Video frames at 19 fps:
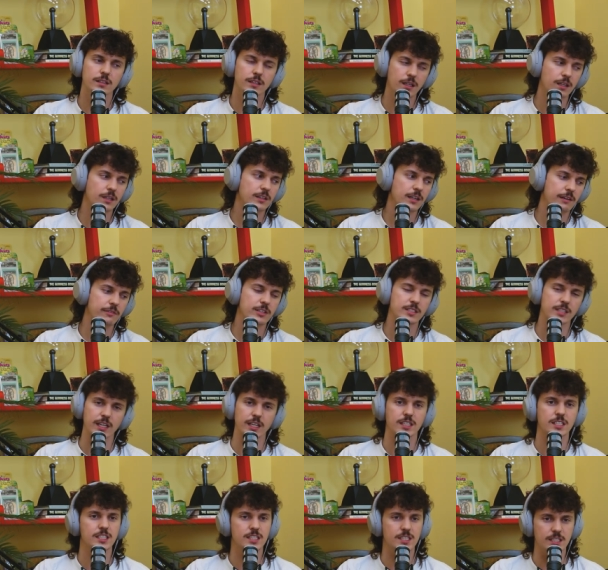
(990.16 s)
Yung Gravy's
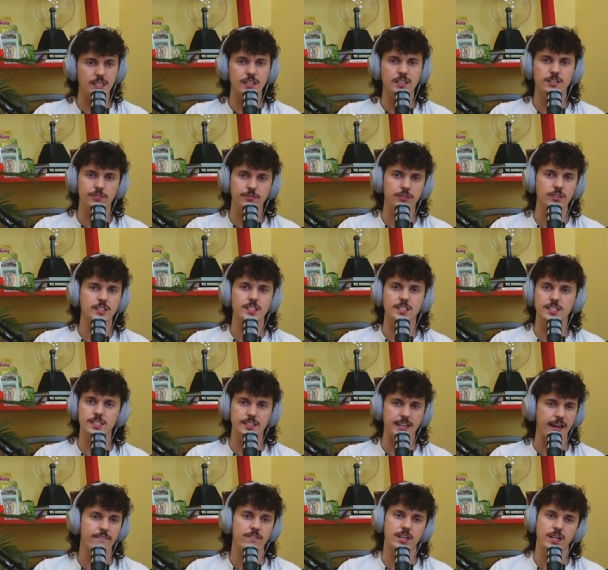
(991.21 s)
like
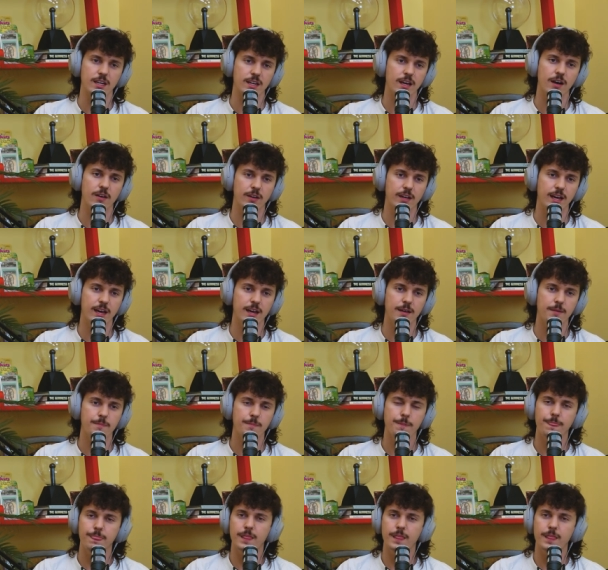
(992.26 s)
6'7", okay?